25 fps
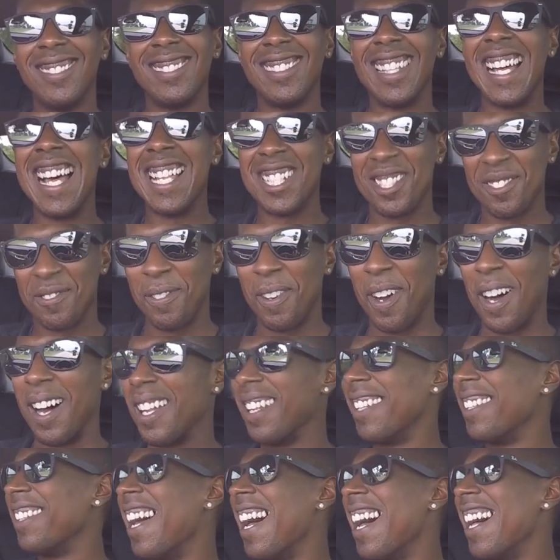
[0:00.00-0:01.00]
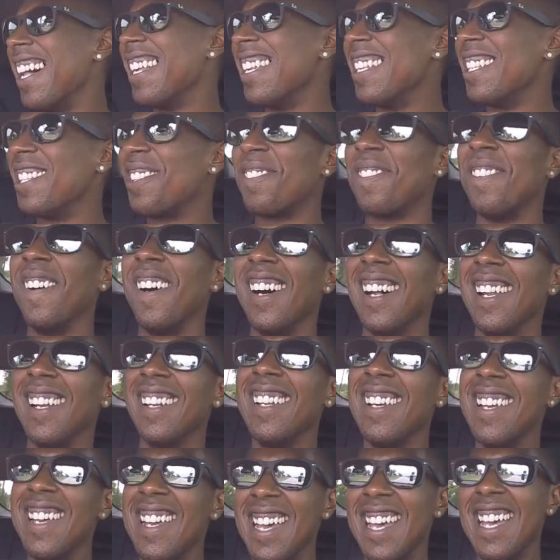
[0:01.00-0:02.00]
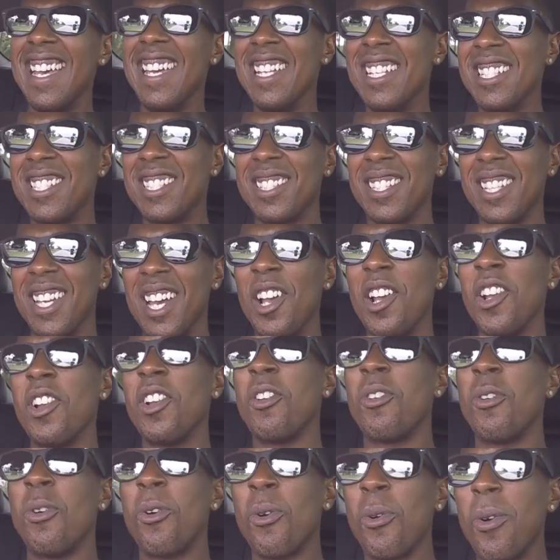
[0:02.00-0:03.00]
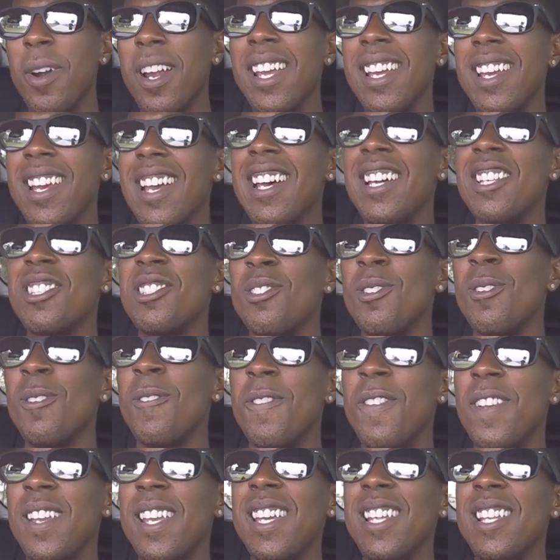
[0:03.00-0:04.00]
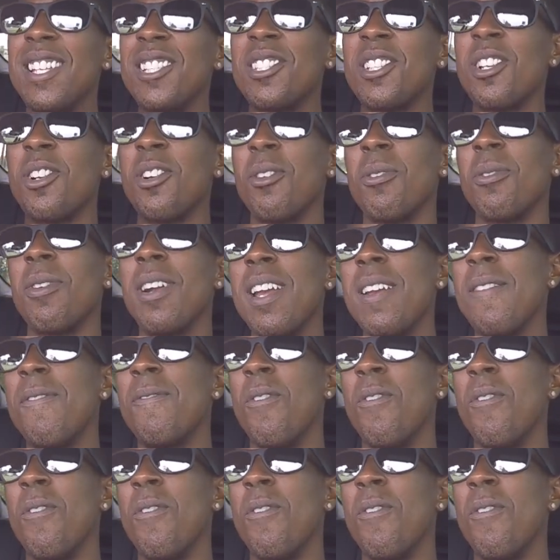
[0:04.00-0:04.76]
That's fun. That is fun. It's a great SUV, and it's a great